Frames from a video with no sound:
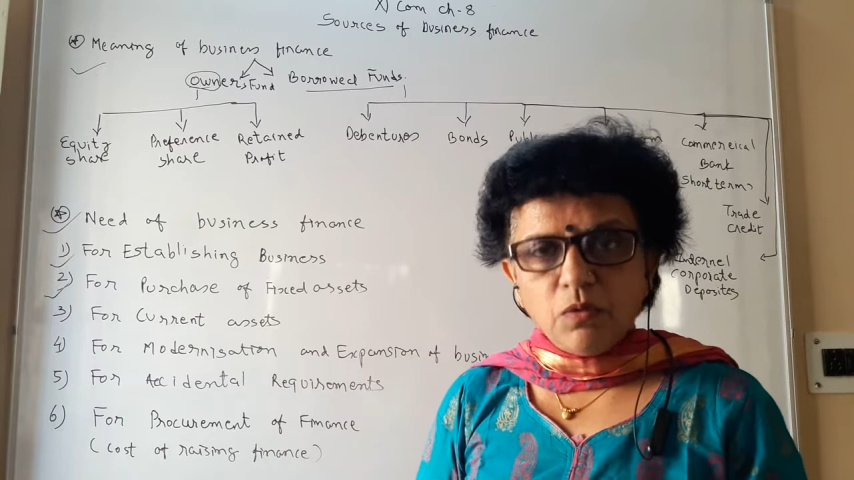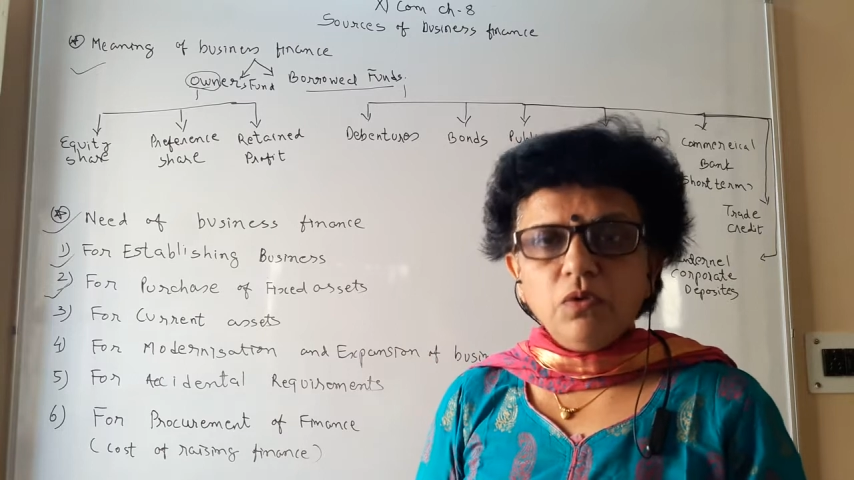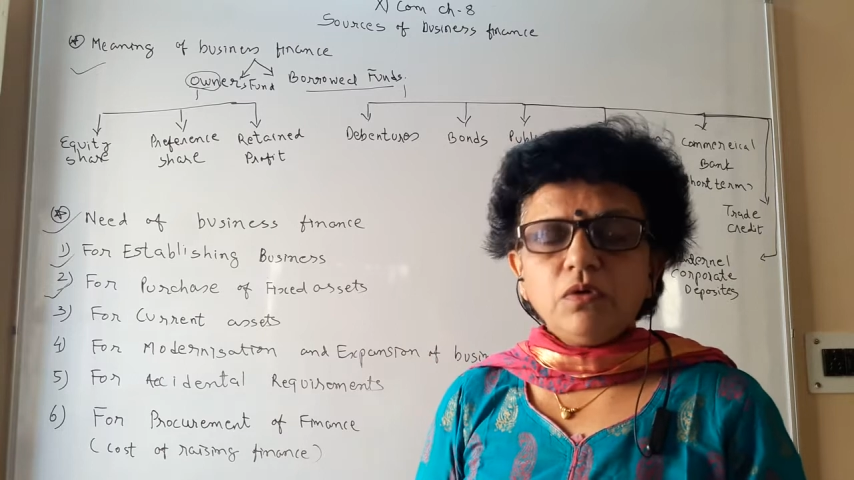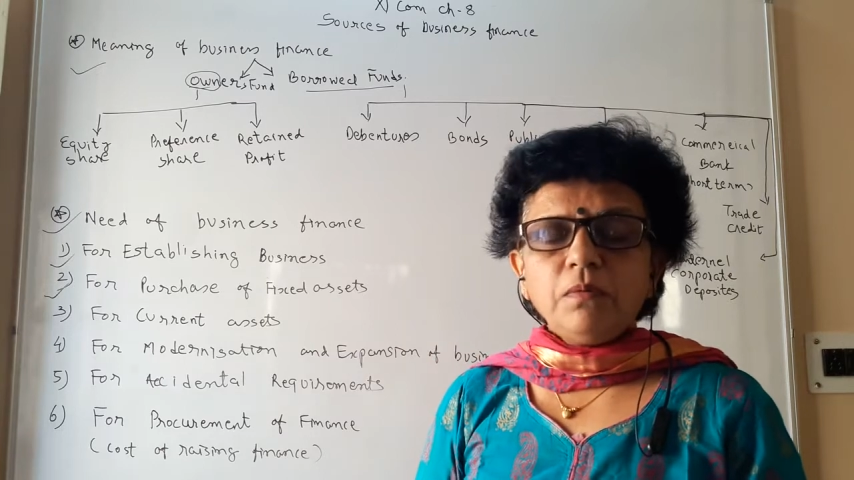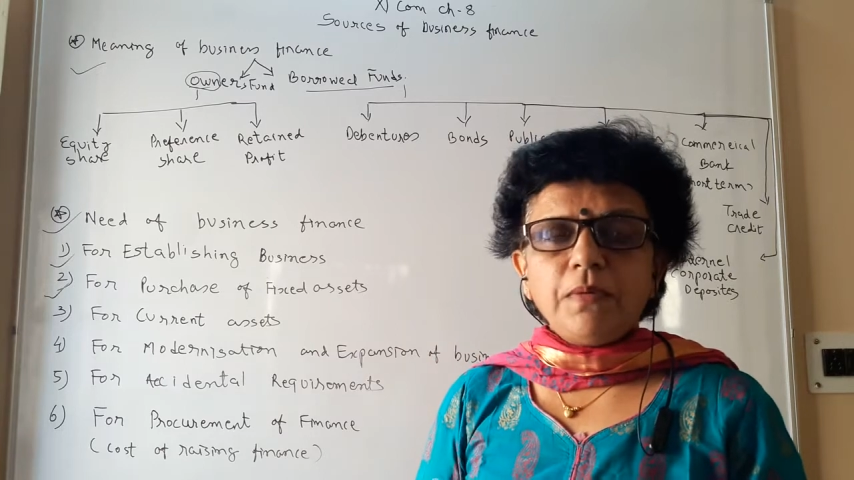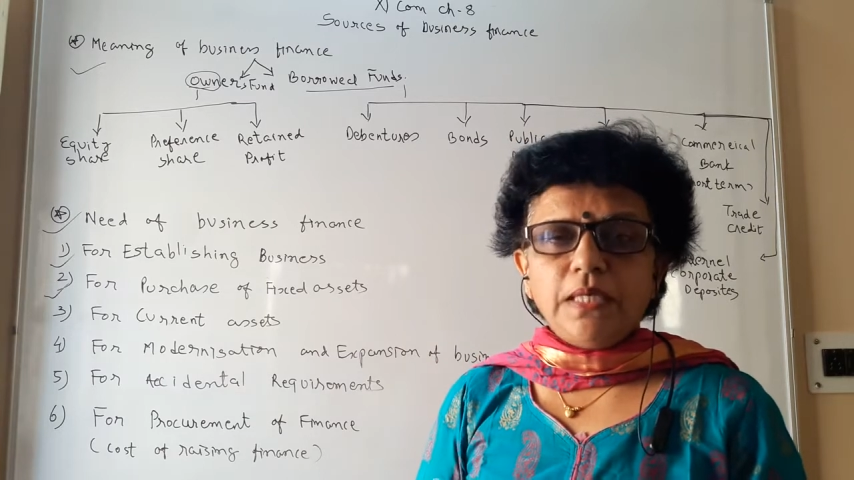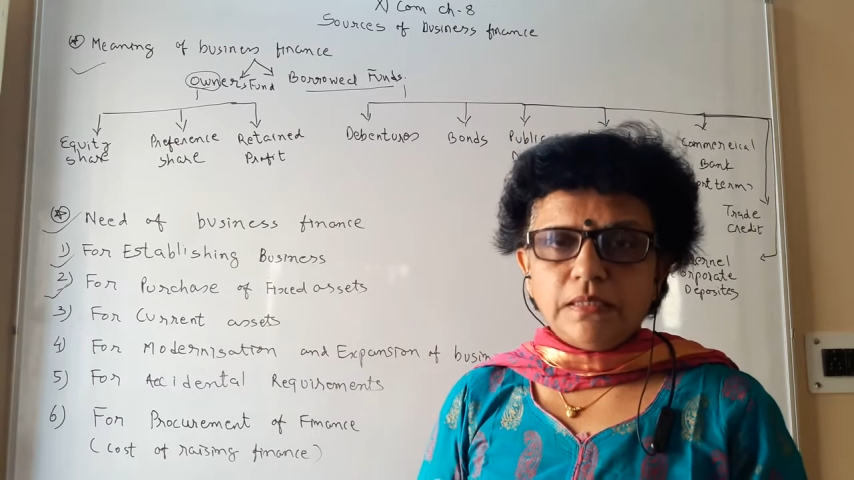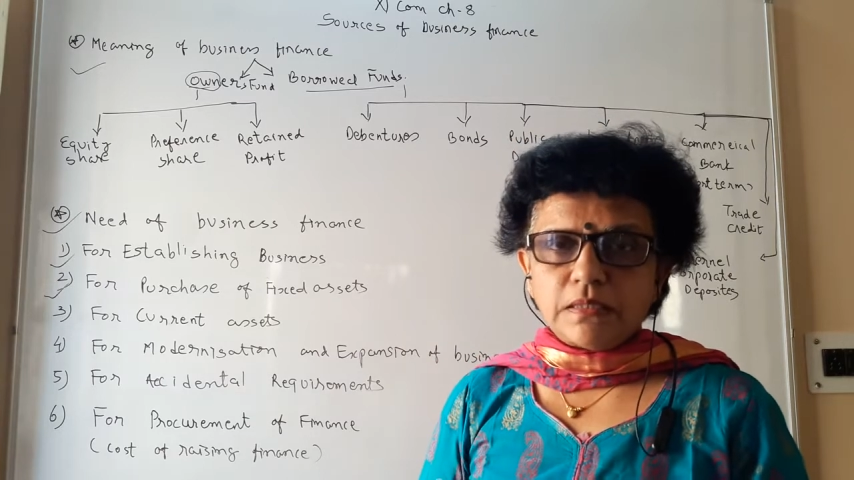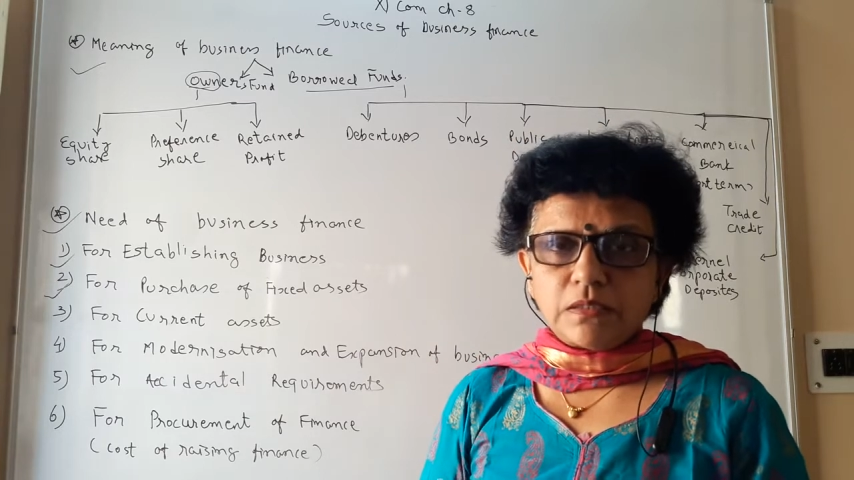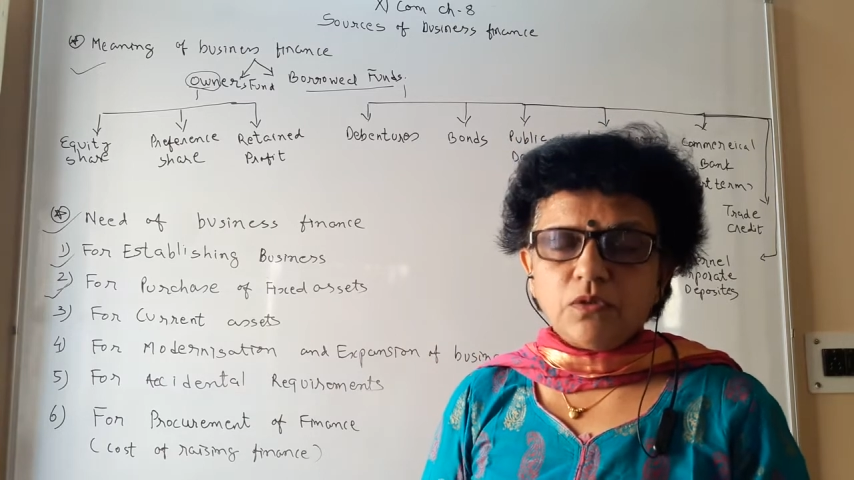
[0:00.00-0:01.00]
own
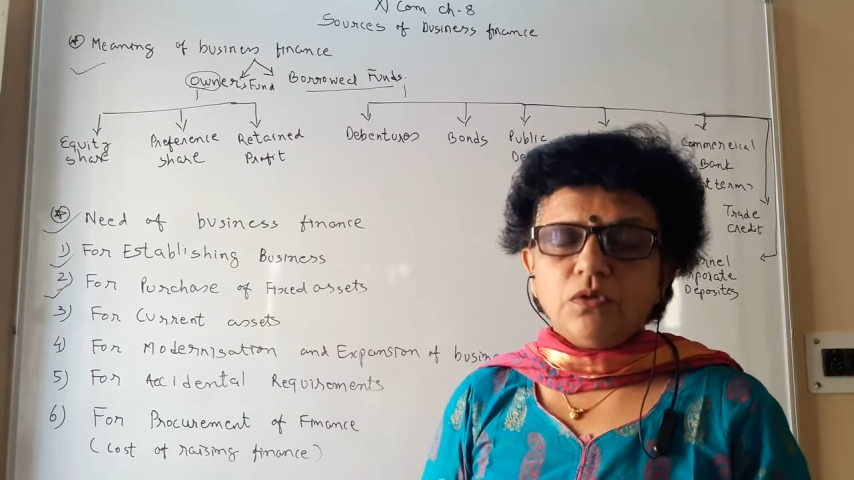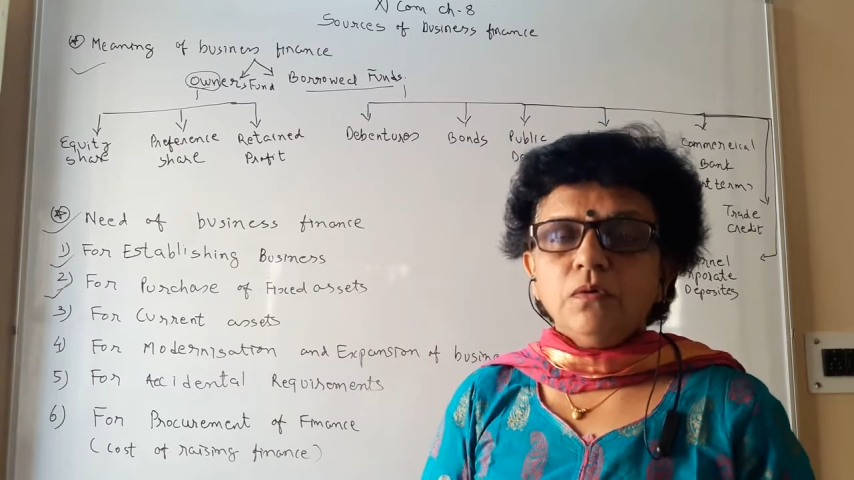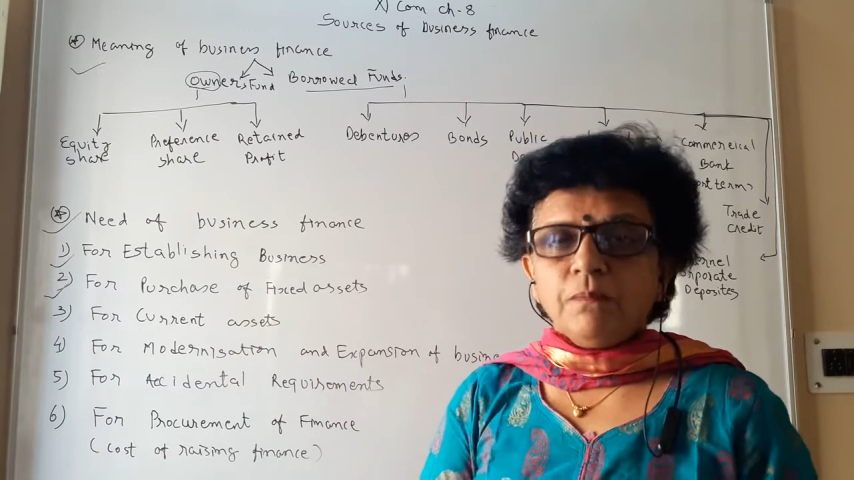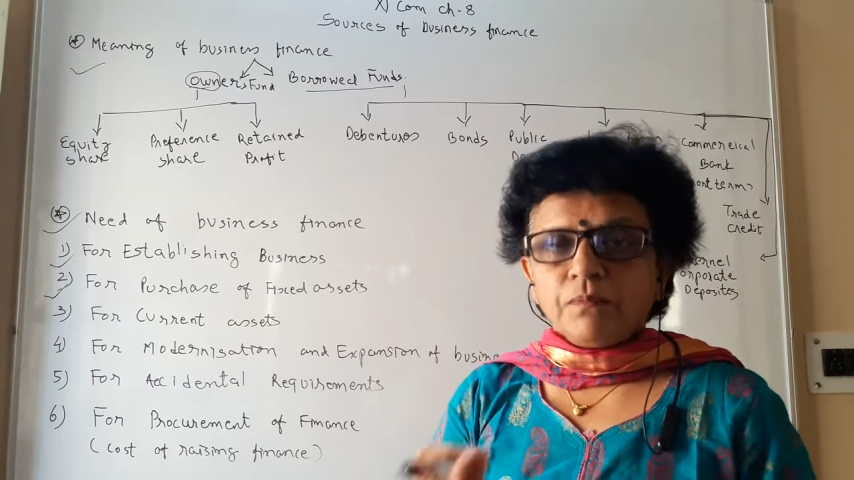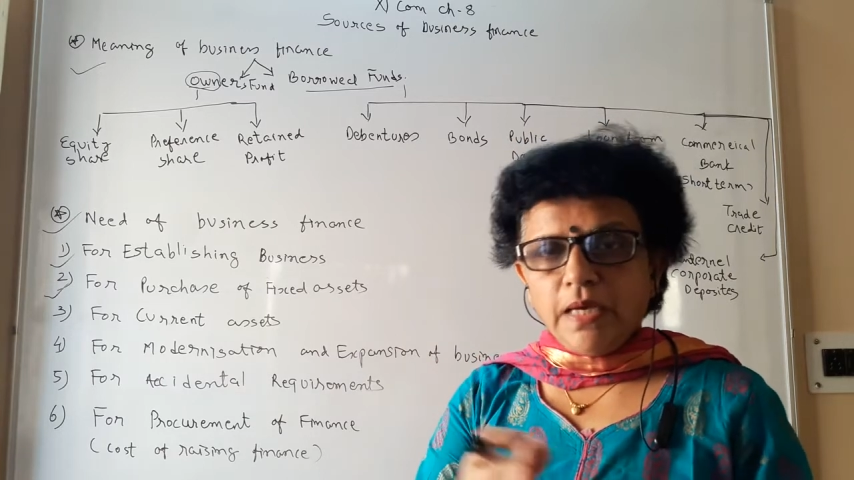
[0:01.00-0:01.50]
place. So